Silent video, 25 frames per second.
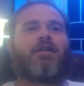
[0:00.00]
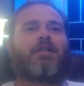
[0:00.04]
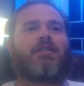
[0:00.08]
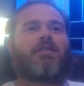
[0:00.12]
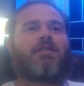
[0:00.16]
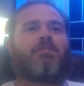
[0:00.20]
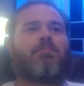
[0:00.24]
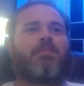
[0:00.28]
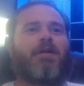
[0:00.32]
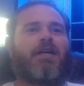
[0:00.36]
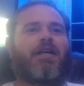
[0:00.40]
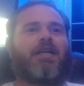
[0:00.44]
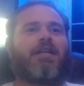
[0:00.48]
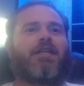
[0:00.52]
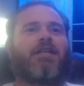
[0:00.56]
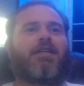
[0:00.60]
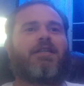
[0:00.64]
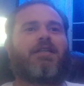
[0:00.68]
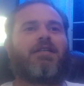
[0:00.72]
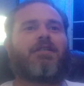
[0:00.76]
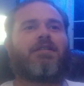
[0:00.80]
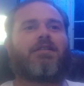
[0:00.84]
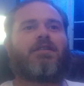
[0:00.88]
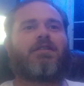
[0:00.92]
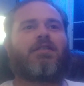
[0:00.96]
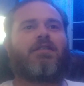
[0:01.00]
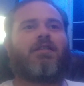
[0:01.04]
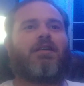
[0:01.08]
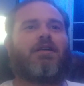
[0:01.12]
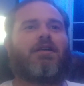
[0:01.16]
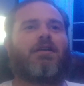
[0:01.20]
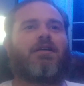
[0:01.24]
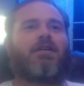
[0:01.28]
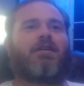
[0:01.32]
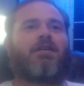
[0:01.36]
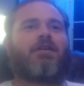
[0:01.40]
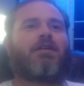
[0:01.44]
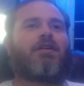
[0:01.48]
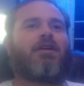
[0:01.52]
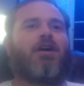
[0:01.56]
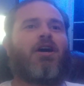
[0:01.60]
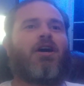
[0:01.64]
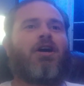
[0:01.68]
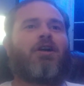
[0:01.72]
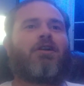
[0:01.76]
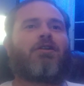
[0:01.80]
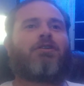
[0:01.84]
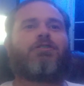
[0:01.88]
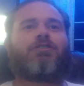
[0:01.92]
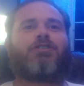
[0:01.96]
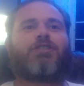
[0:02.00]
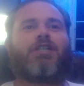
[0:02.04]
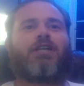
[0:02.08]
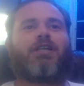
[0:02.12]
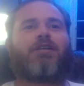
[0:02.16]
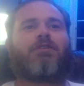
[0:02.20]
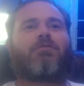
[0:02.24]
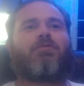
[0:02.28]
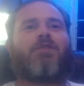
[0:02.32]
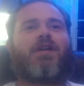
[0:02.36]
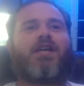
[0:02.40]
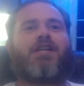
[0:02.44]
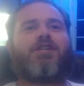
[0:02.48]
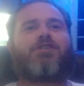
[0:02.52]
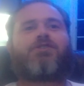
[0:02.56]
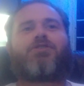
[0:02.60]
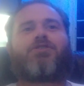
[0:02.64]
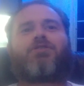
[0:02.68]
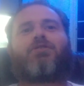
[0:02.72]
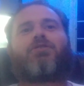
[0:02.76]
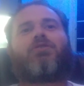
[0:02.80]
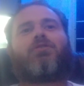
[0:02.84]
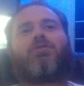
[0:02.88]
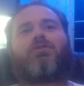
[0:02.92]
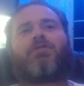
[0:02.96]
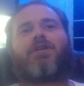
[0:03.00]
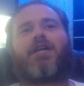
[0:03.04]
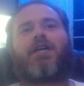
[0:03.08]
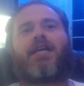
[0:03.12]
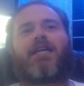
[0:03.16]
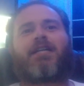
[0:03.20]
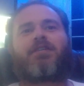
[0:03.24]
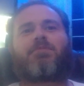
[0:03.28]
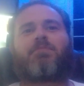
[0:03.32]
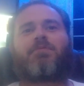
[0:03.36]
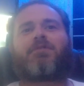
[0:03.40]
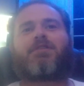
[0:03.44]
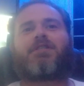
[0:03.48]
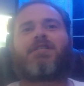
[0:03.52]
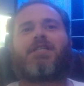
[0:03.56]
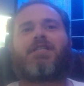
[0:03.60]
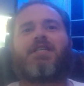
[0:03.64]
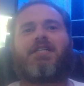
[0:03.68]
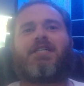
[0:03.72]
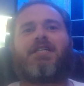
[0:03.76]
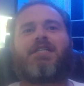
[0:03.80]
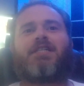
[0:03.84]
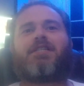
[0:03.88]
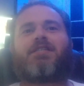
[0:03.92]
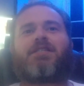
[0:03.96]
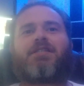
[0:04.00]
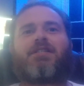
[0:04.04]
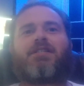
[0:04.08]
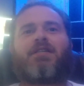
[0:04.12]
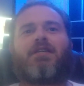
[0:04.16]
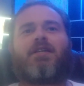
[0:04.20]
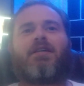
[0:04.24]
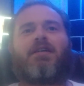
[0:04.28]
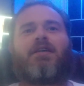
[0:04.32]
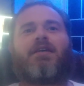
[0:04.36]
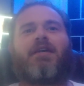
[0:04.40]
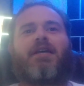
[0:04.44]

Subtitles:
combining our generational expertise